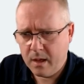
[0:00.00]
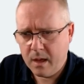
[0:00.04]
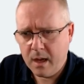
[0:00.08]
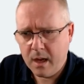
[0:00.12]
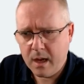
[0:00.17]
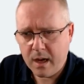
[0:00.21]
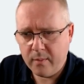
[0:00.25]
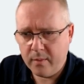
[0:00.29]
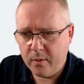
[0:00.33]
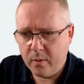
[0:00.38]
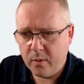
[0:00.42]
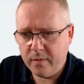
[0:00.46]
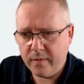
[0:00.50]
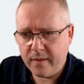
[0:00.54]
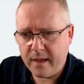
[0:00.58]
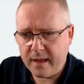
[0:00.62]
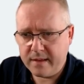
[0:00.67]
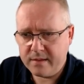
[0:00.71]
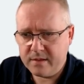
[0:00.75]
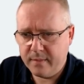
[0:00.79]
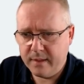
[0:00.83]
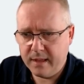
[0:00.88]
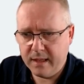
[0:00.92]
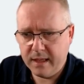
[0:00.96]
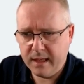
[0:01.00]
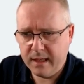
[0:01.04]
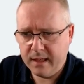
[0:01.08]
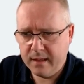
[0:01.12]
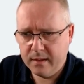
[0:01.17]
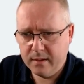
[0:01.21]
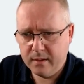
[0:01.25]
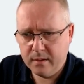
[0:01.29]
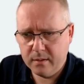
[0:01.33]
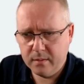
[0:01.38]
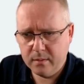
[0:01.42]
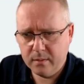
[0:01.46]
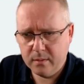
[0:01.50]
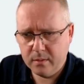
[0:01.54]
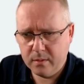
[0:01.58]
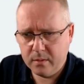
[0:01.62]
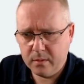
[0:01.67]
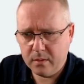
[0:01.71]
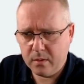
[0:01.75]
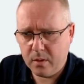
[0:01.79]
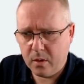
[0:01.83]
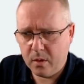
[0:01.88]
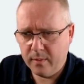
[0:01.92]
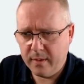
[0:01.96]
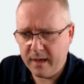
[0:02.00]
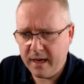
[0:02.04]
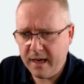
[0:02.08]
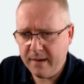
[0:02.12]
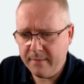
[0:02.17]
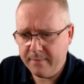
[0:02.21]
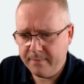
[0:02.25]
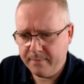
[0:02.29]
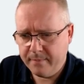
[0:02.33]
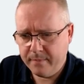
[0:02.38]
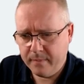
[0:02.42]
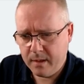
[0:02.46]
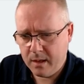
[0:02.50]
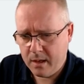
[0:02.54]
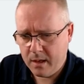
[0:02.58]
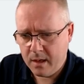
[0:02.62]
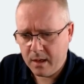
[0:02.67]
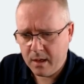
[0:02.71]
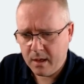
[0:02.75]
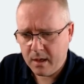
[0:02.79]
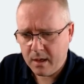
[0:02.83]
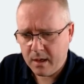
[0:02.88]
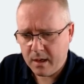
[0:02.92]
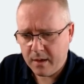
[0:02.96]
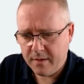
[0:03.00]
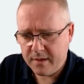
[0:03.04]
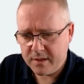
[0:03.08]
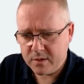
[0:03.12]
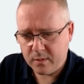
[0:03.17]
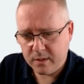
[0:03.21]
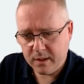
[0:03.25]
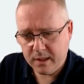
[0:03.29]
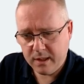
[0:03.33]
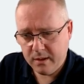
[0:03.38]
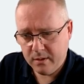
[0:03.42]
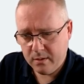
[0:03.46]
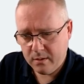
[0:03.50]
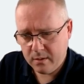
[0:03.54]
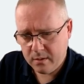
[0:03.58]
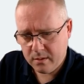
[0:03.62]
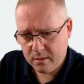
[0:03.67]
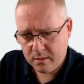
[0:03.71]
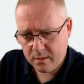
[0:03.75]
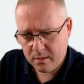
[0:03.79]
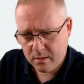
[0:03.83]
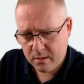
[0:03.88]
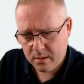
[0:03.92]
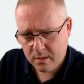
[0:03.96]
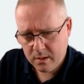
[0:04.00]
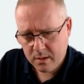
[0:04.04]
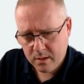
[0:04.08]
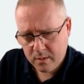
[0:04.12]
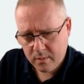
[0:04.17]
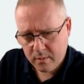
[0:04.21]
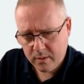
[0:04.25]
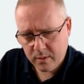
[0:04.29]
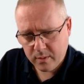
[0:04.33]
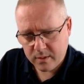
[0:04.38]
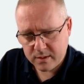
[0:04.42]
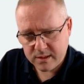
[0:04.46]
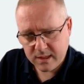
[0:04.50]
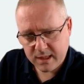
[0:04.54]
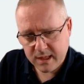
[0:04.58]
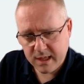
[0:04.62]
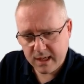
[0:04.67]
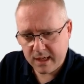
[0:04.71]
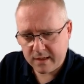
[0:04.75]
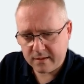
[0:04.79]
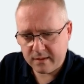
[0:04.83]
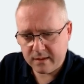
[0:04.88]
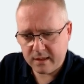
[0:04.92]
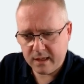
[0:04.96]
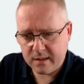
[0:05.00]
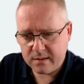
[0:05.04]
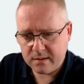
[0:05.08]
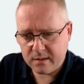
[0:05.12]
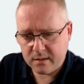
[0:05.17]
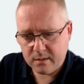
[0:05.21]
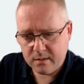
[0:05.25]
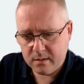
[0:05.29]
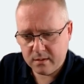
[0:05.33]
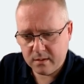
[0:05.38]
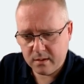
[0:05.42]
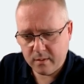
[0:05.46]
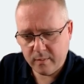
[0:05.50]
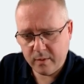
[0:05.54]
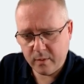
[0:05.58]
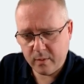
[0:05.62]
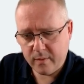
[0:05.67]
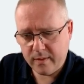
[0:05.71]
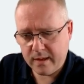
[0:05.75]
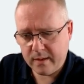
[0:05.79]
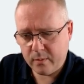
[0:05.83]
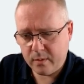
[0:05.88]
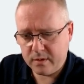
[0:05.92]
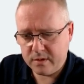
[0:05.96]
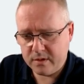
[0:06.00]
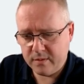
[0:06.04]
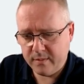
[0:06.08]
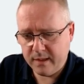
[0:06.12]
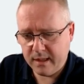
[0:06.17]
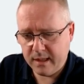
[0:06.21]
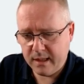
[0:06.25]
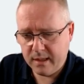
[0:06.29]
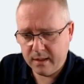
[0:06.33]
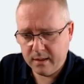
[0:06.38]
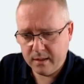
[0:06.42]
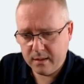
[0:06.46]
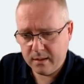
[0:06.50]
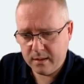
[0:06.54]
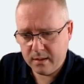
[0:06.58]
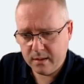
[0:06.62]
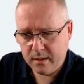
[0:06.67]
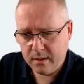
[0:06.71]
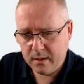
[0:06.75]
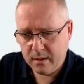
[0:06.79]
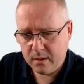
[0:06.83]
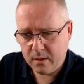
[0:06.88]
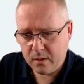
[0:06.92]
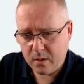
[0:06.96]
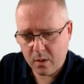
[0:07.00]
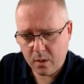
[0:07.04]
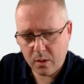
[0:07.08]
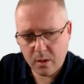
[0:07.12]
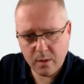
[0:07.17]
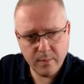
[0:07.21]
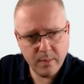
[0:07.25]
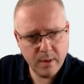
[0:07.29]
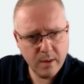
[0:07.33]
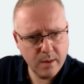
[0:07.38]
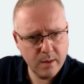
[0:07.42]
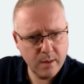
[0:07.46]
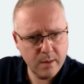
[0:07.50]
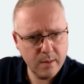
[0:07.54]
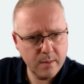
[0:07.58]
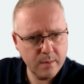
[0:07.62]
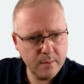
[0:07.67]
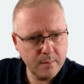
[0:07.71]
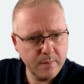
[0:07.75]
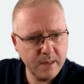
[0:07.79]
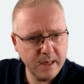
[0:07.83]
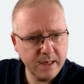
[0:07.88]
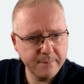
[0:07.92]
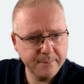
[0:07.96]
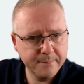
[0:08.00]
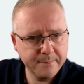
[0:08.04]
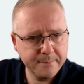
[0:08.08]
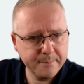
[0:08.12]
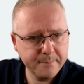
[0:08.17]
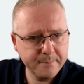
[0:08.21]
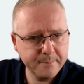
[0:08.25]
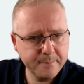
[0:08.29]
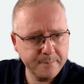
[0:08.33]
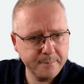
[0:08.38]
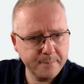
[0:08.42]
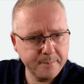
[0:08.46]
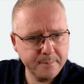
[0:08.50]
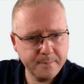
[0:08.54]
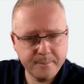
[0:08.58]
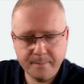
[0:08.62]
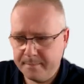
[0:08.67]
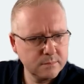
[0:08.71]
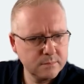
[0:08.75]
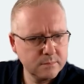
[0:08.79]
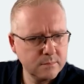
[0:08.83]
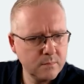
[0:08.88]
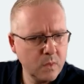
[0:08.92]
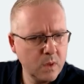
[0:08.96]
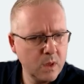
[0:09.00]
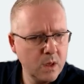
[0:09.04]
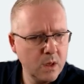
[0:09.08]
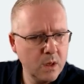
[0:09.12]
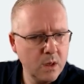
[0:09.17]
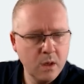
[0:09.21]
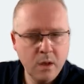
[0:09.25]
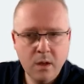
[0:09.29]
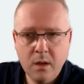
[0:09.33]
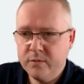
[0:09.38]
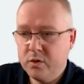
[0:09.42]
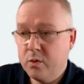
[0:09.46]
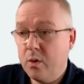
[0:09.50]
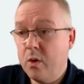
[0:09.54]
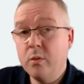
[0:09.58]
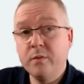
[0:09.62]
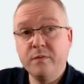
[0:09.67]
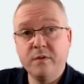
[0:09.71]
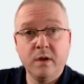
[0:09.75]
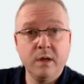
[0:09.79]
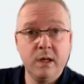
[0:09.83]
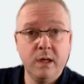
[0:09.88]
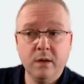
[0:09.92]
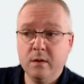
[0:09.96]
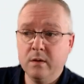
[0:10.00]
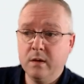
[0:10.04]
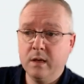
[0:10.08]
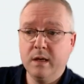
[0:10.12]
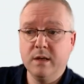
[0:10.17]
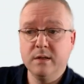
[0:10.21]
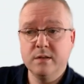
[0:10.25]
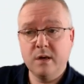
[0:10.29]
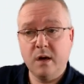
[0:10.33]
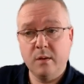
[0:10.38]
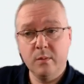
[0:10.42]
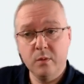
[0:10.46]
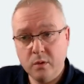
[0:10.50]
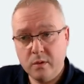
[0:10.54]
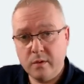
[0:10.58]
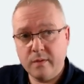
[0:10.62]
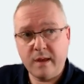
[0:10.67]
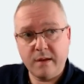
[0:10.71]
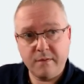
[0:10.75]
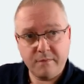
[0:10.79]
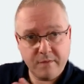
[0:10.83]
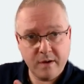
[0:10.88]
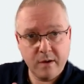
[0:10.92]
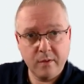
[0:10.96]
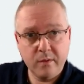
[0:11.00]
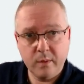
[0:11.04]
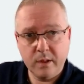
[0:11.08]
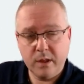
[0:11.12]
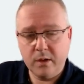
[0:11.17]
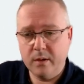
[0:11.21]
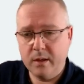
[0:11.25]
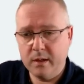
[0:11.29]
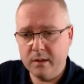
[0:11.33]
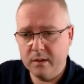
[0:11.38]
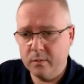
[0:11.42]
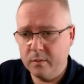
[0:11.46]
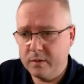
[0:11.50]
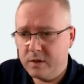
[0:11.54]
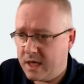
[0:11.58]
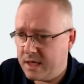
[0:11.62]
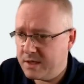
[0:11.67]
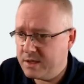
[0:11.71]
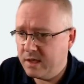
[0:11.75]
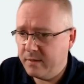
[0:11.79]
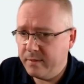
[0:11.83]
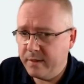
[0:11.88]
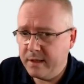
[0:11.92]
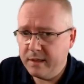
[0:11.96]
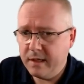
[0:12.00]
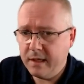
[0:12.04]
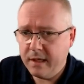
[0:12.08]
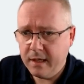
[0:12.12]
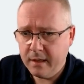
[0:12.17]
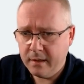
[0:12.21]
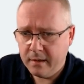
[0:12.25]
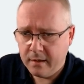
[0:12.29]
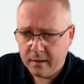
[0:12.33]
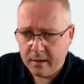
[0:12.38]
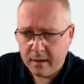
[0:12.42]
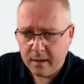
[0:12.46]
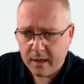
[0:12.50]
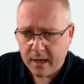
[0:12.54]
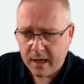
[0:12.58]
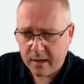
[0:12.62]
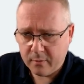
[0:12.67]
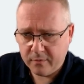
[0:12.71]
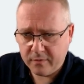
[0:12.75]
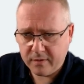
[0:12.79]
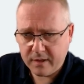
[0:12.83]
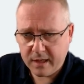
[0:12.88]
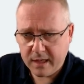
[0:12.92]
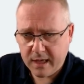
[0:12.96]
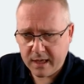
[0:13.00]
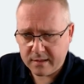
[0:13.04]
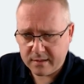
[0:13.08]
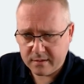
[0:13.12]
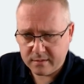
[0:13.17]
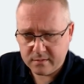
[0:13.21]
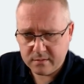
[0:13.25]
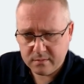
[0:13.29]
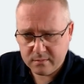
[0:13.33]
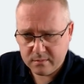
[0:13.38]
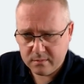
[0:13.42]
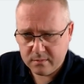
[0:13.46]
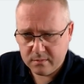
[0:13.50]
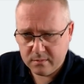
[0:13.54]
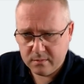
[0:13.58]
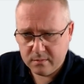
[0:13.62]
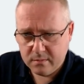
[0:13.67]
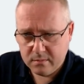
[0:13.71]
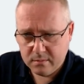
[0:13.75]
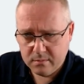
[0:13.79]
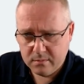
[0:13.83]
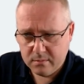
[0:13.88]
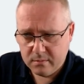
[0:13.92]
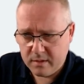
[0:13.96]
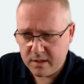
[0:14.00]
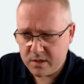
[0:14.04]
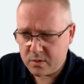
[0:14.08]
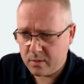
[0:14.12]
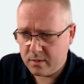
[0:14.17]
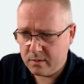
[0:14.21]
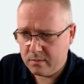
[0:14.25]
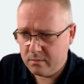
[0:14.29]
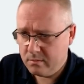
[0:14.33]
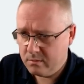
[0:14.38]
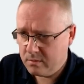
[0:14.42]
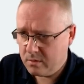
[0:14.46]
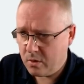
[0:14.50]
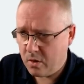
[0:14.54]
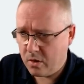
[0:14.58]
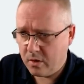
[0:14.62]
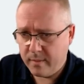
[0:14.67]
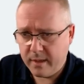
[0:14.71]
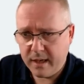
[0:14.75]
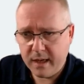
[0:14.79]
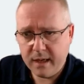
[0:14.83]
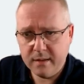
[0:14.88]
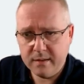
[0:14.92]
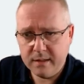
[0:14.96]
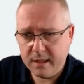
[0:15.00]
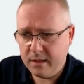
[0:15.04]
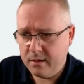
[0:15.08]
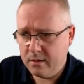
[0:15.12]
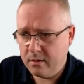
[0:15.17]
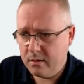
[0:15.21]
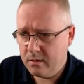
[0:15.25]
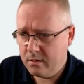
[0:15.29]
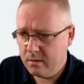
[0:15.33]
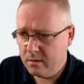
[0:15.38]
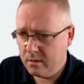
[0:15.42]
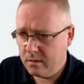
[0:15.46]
and we want that to be column A, and this one here, we want to connect the data, and we want that one to be column B. All we've done here is uploaded that file that we created with ChatGPT, and we've connected this one, column A, to here, and